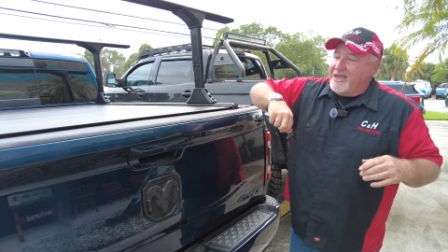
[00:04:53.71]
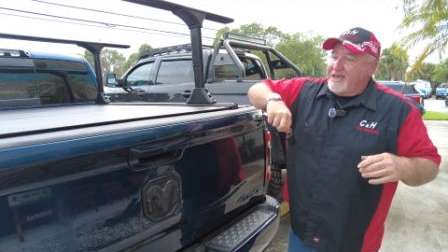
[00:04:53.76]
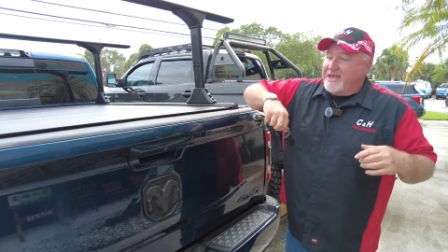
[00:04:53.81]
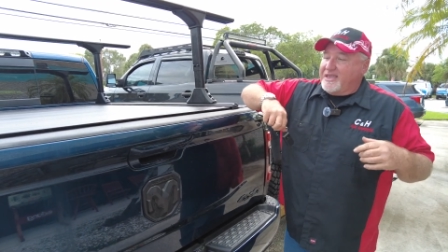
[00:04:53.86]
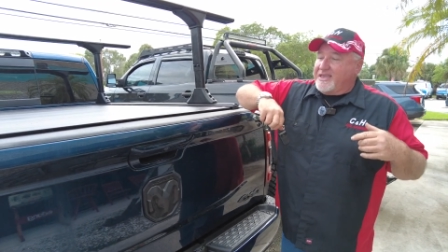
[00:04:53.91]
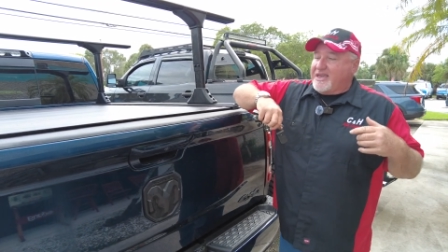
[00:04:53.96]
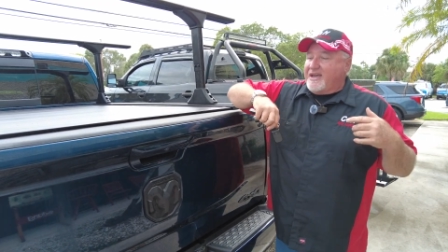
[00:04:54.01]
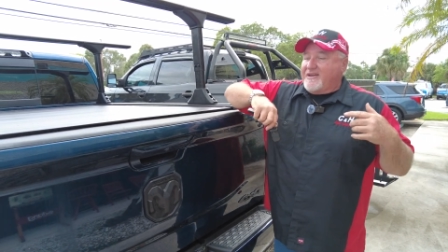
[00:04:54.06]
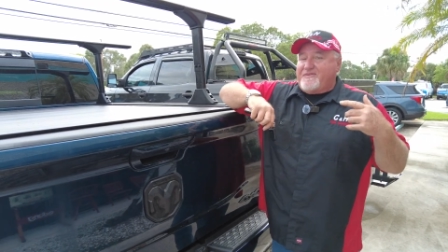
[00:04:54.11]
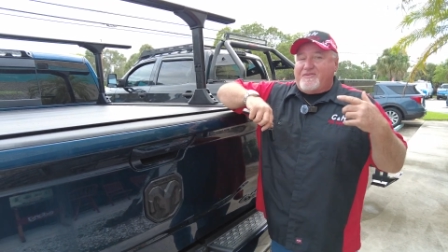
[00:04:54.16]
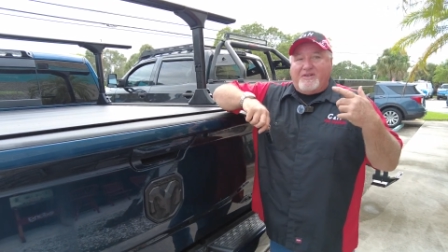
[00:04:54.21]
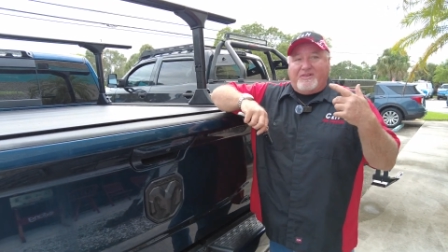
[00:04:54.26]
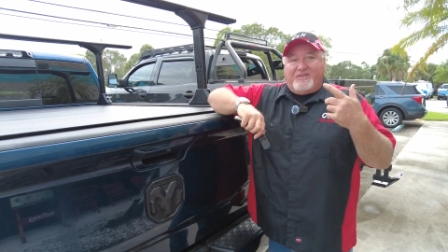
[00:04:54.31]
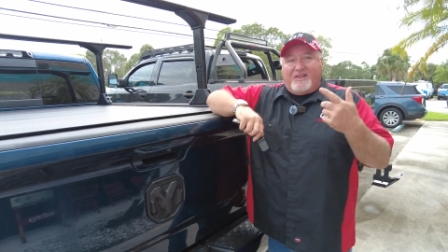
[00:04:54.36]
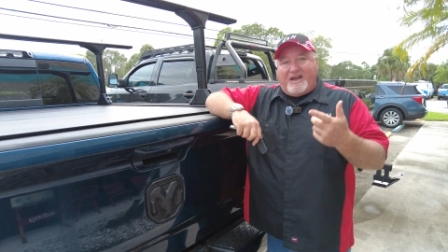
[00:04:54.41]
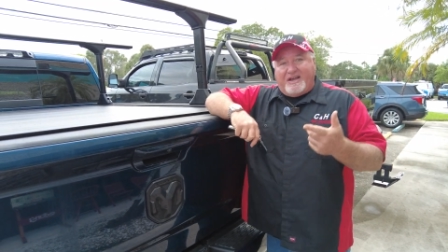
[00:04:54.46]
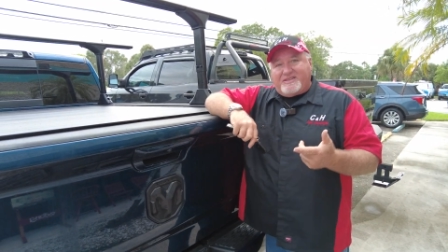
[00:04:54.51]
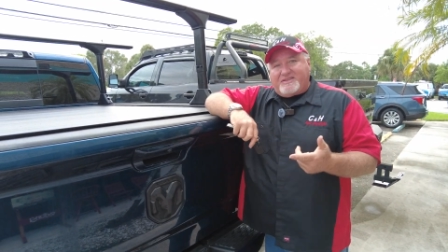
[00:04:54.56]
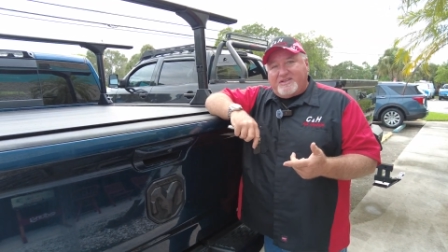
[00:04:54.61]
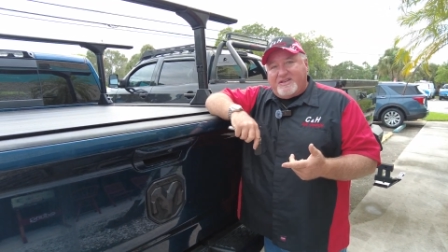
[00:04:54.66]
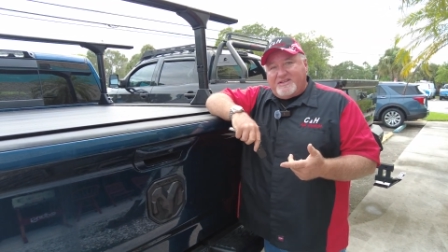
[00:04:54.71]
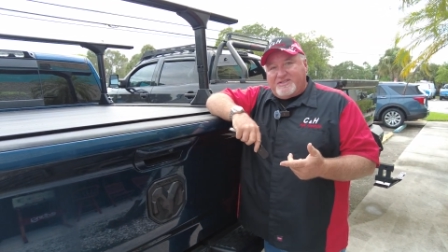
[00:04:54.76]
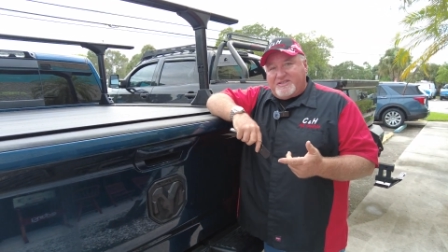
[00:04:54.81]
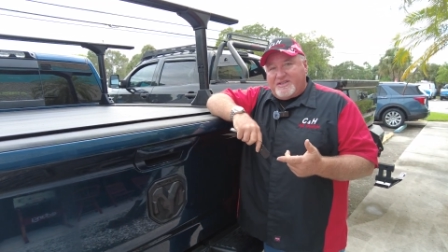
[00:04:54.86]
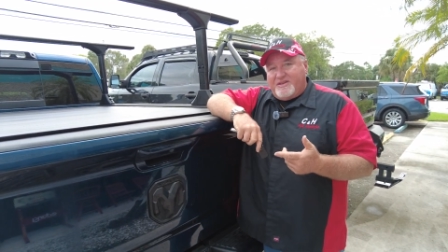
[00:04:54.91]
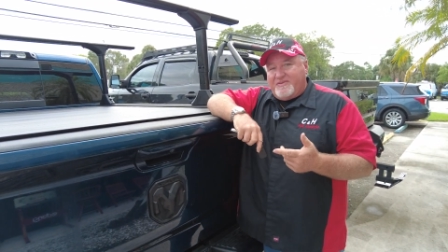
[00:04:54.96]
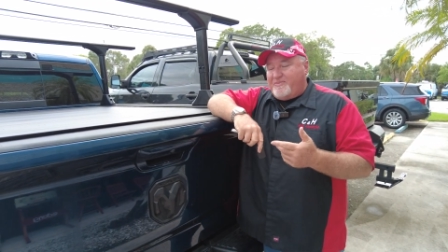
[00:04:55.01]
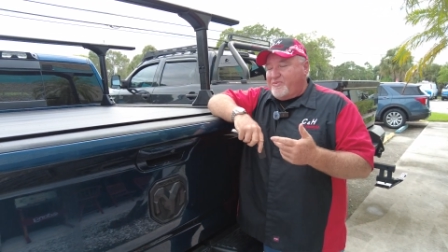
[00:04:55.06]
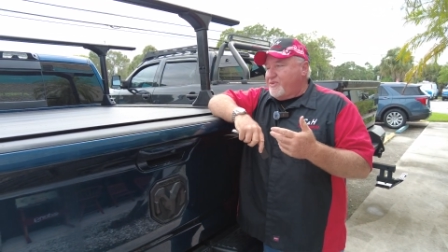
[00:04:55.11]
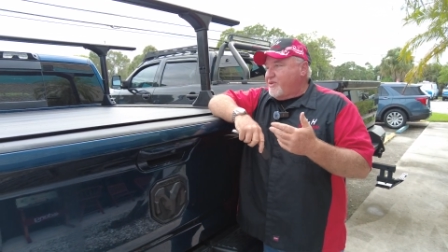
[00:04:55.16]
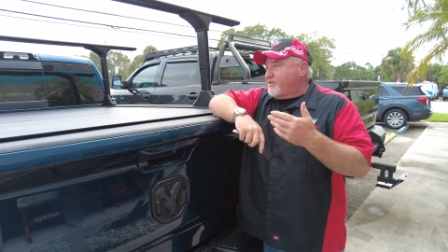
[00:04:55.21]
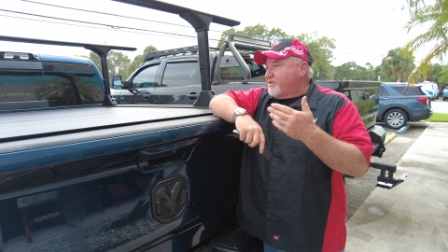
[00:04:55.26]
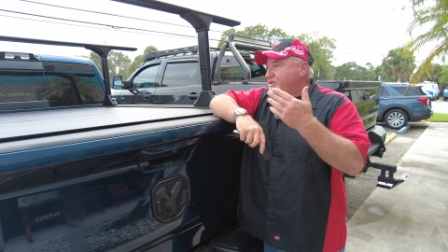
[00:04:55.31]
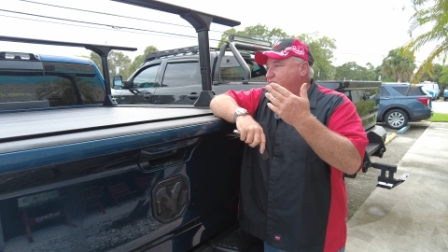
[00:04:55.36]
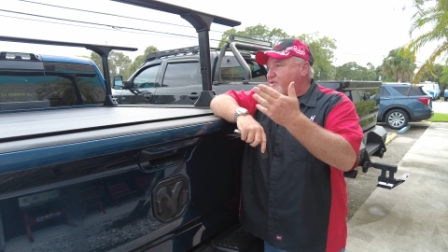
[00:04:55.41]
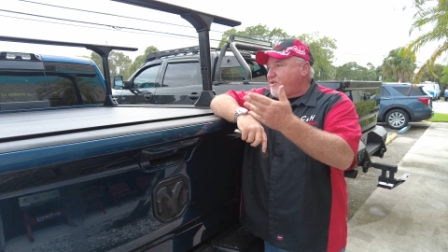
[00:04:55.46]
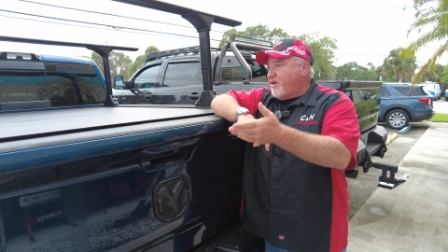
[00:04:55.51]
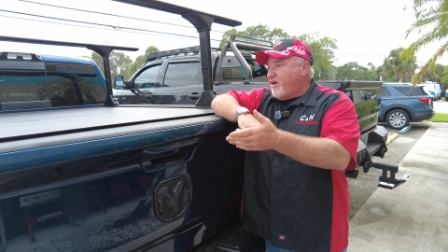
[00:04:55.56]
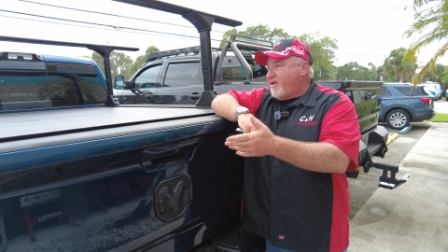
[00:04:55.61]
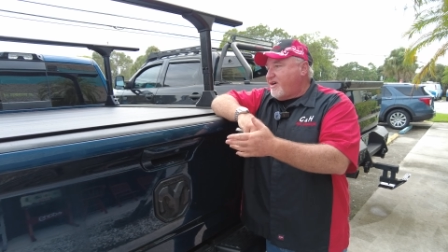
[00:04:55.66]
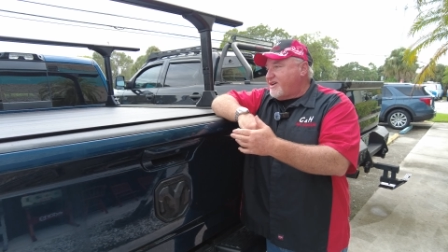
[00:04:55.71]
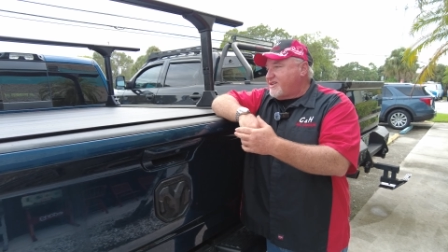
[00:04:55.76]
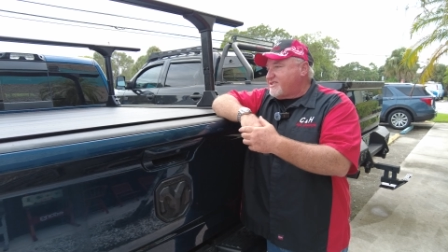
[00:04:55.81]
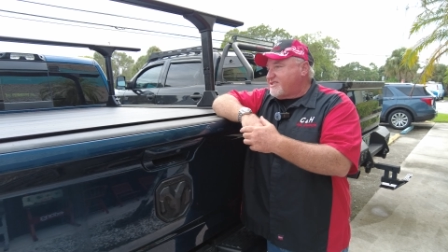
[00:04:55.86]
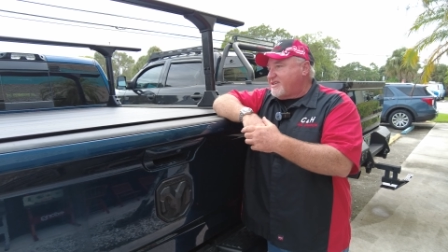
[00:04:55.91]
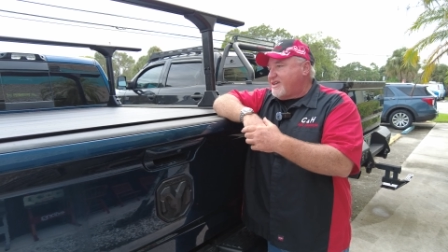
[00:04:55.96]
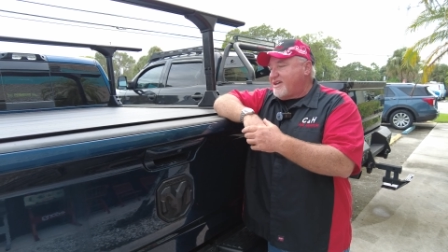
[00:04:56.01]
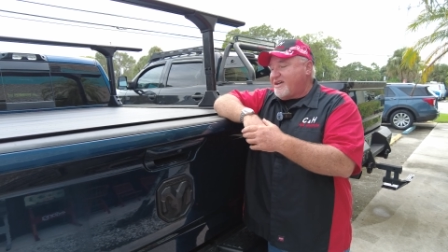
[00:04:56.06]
Again, if you like this, you can call us.